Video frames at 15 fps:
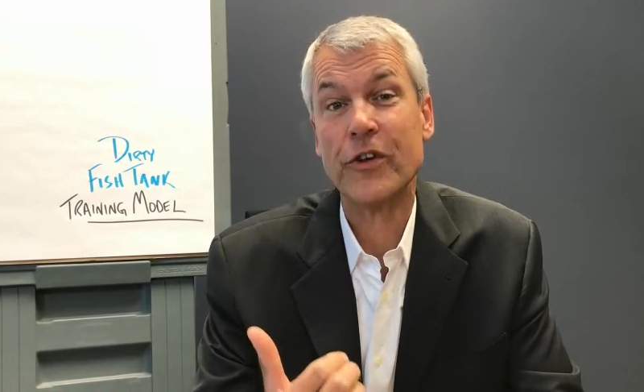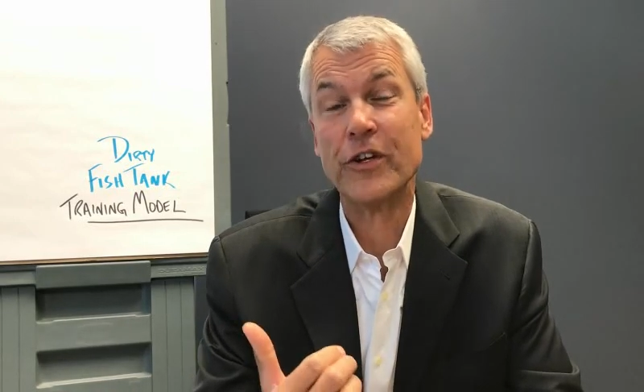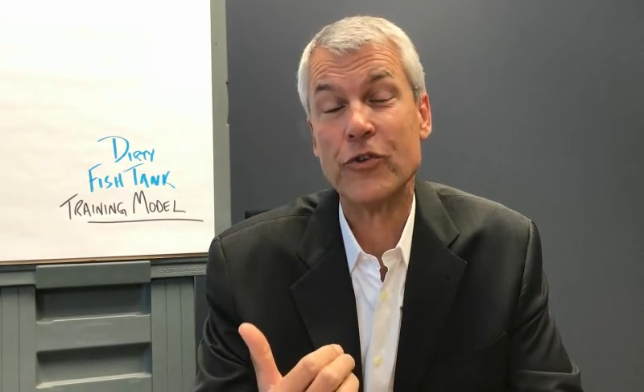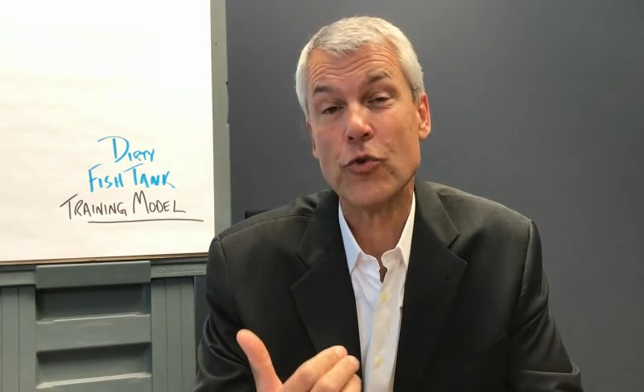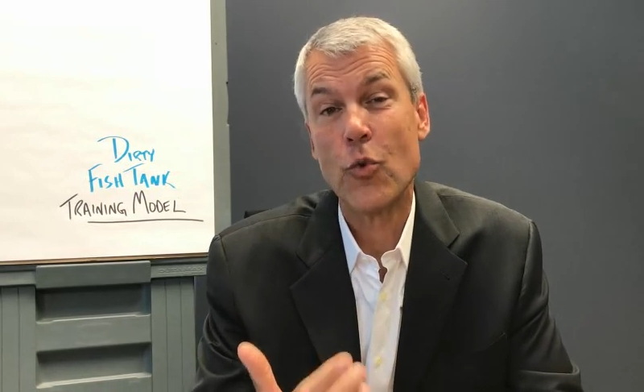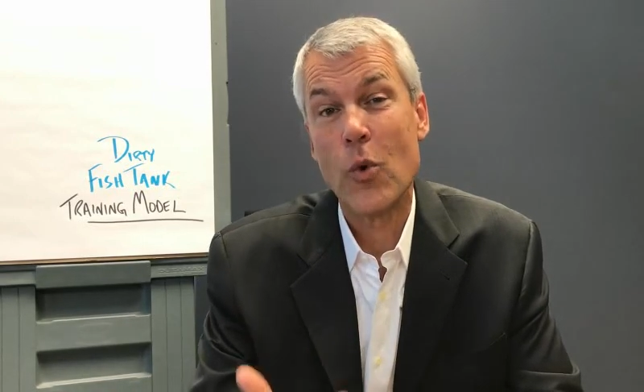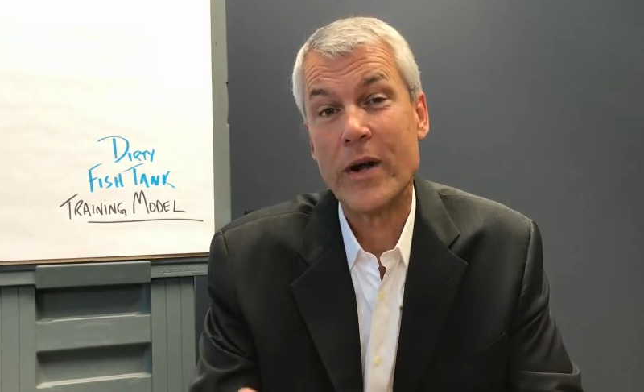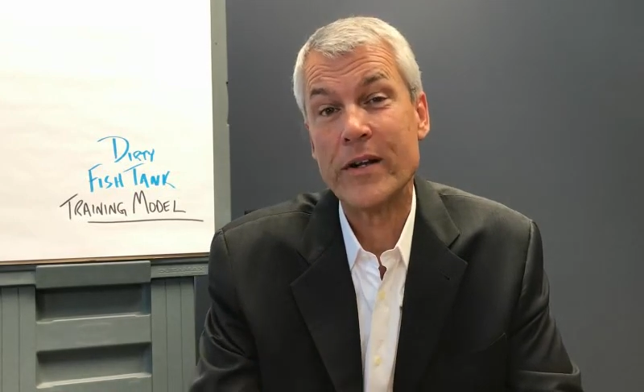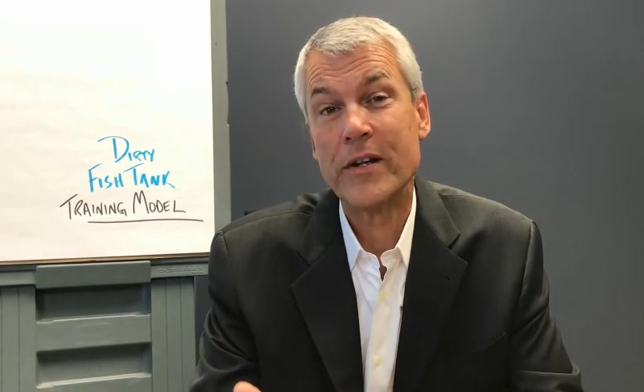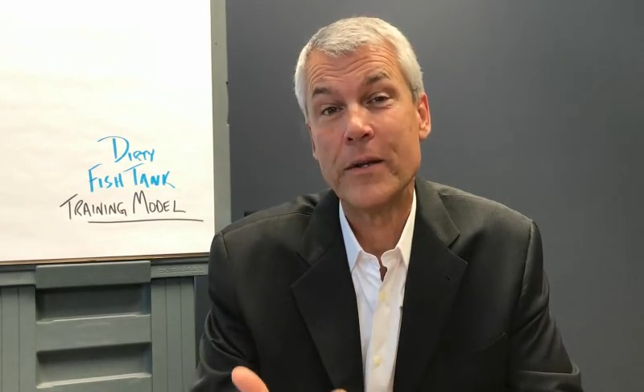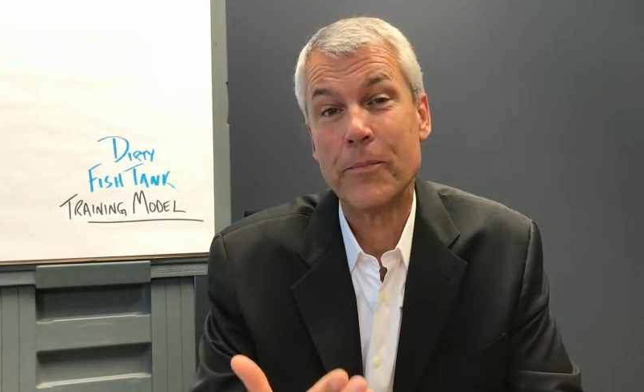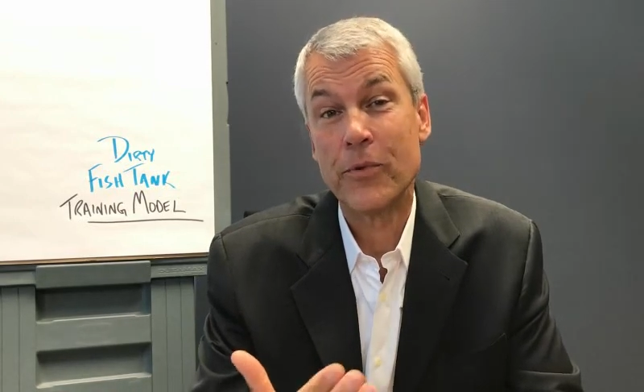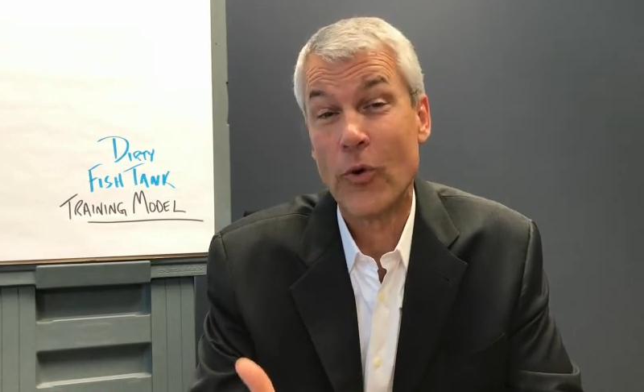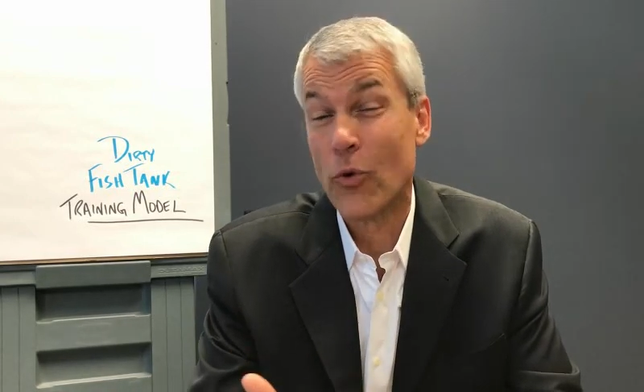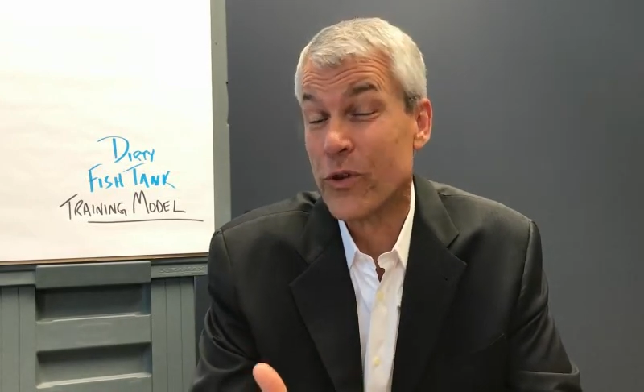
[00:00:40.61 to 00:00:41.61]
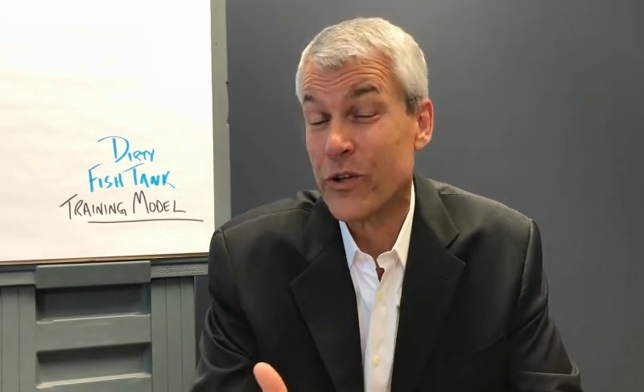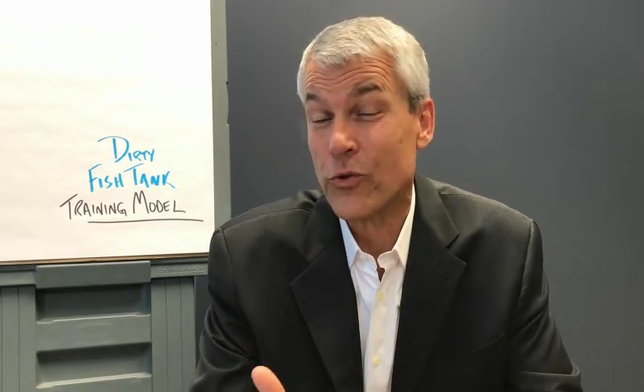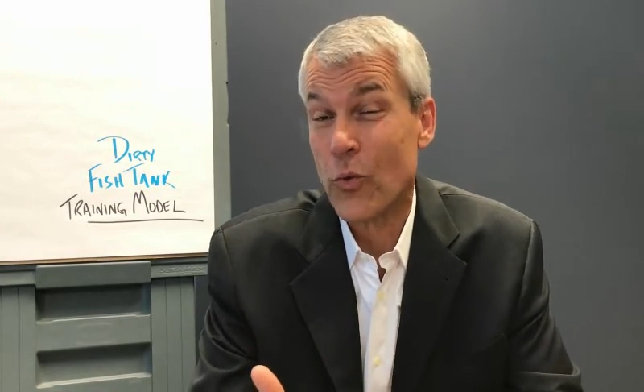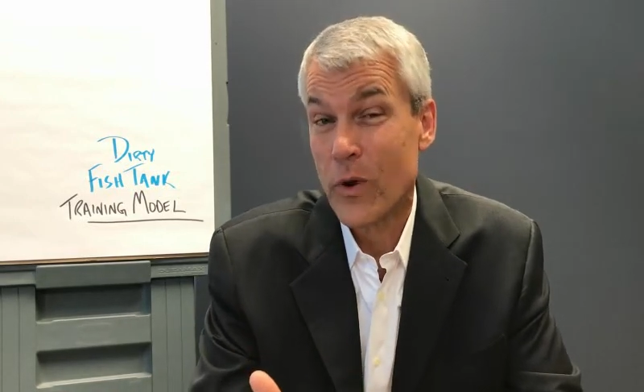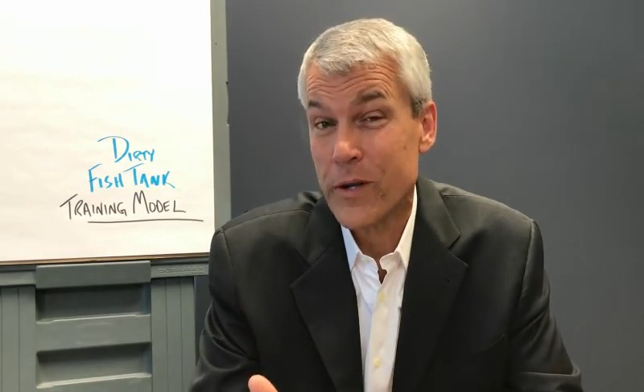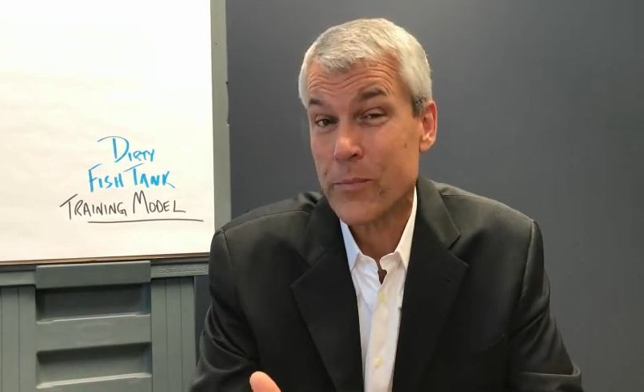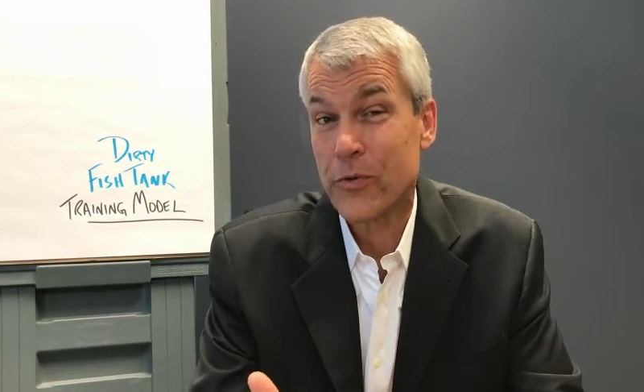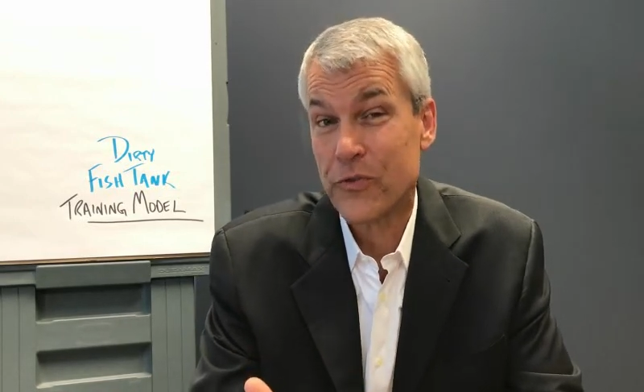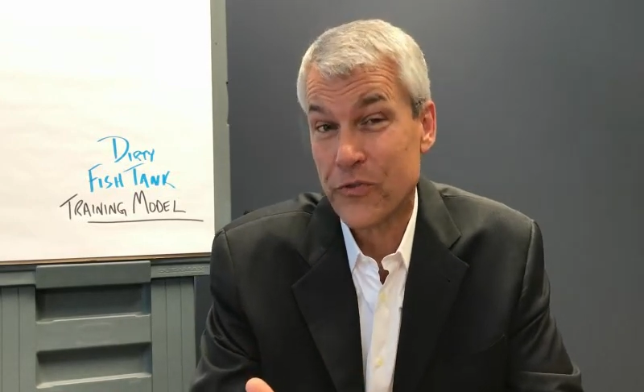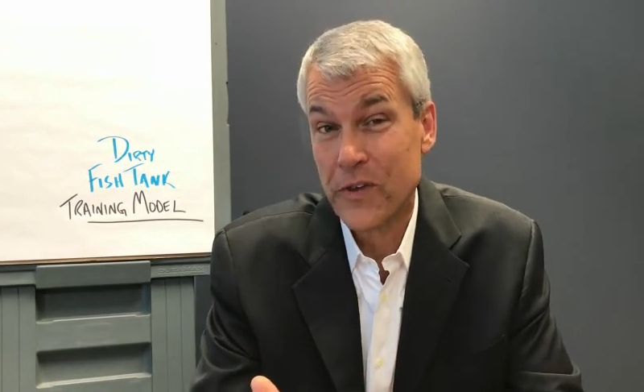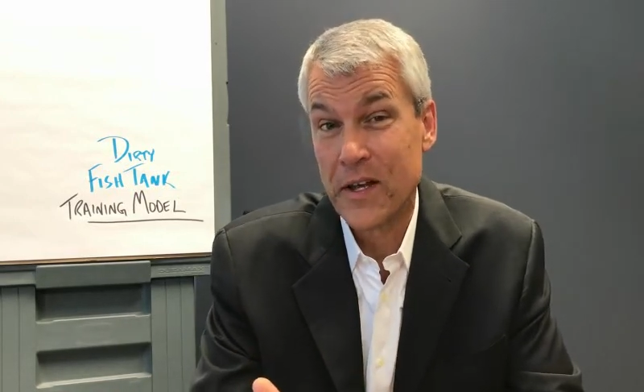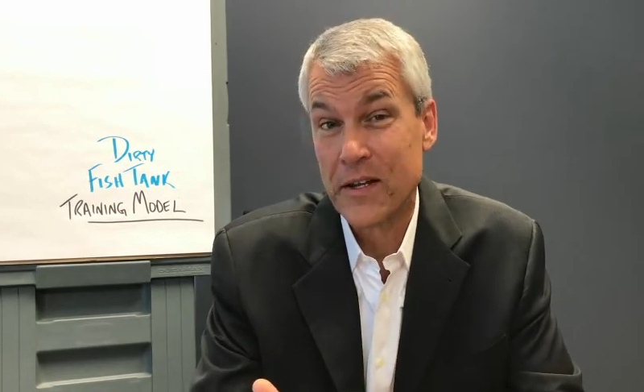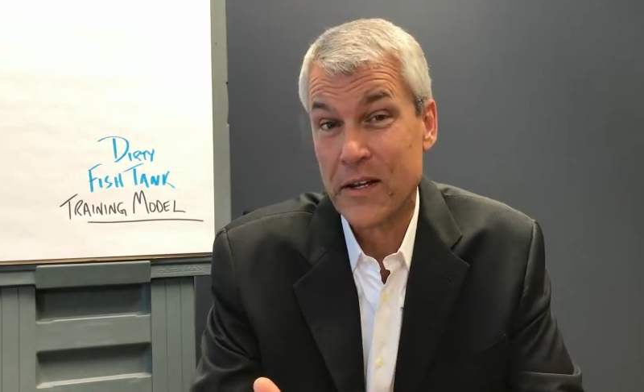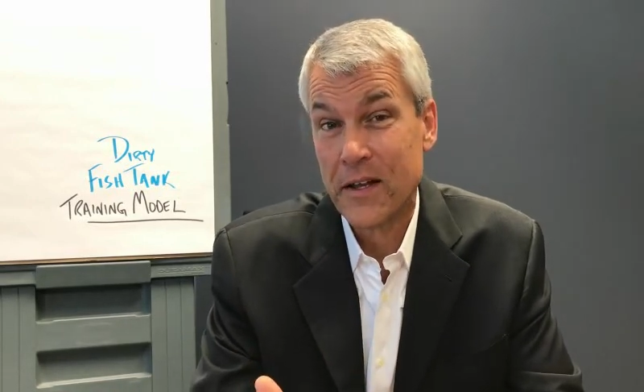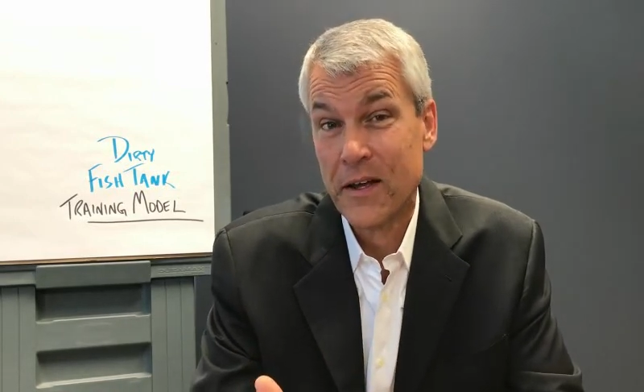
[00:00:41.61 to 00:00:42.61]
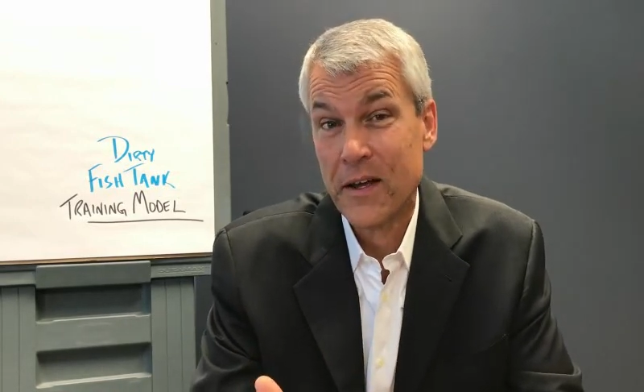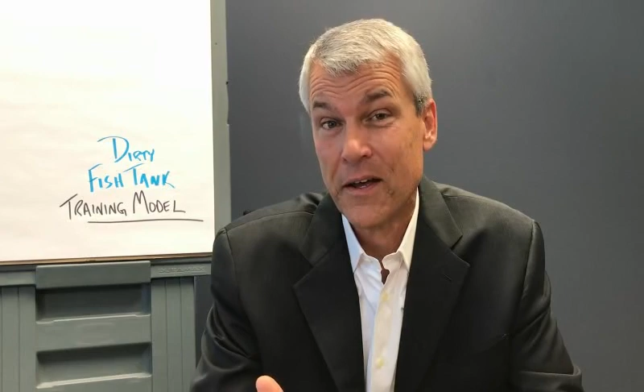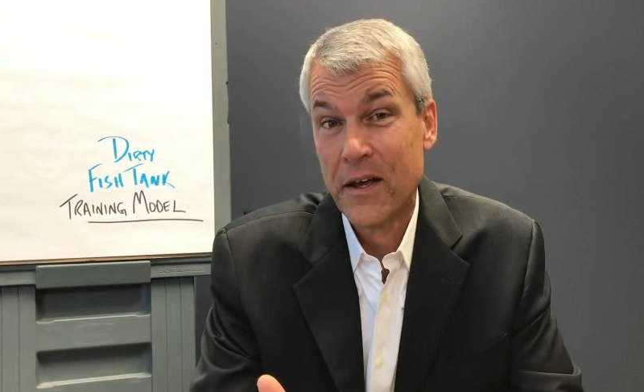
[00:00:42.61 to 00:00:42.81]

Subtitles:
only 20%